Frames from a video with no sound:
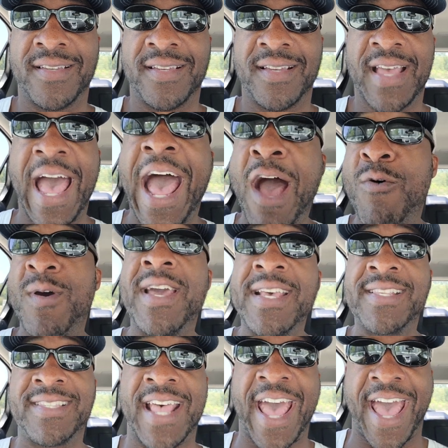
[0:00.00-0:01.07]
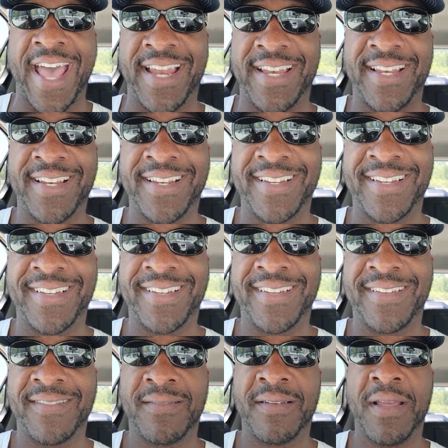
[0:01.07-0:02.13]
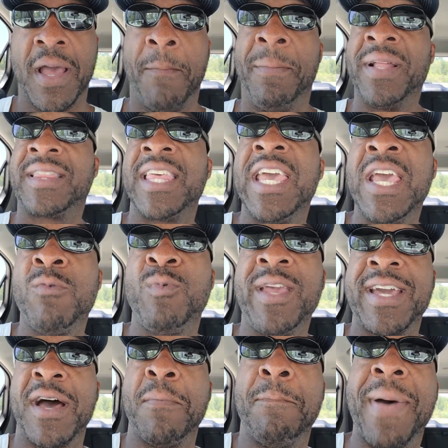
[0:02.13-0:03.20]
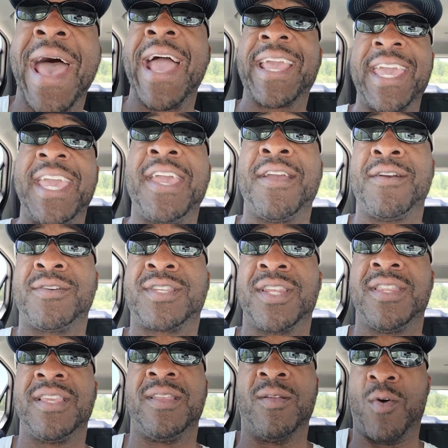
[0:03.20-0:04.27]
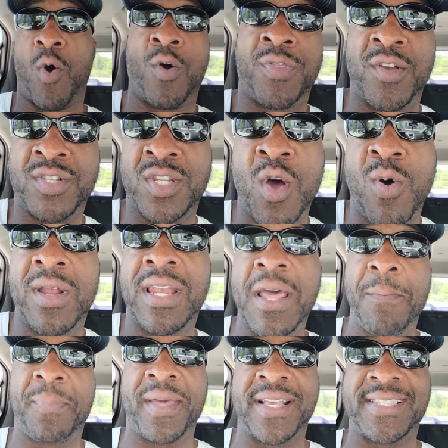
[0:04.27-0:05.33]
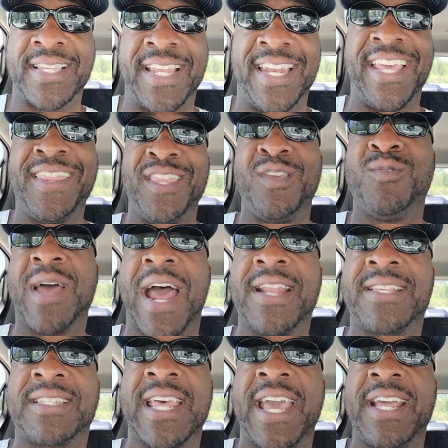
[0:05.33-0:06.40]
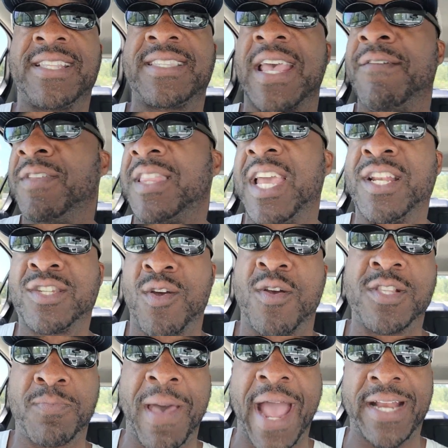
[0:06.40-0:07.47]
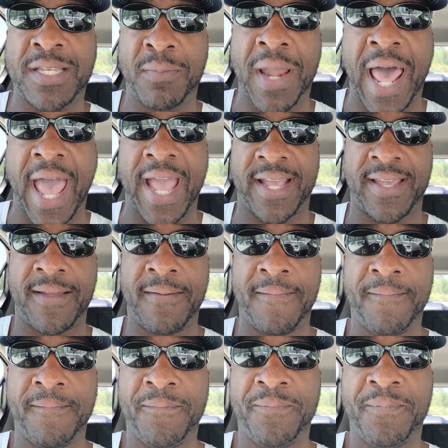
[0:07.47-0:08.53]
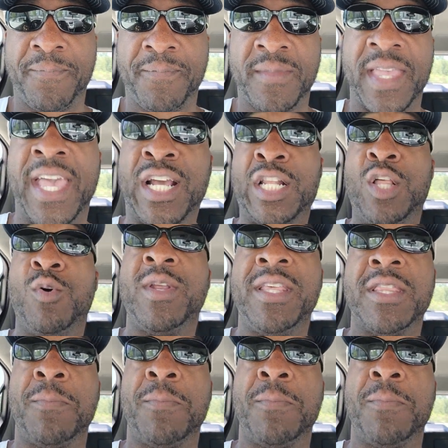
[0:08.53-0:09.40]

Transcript: How is that? But then we come back here there's no Olympics, and in the United States, everything turns back to black, including the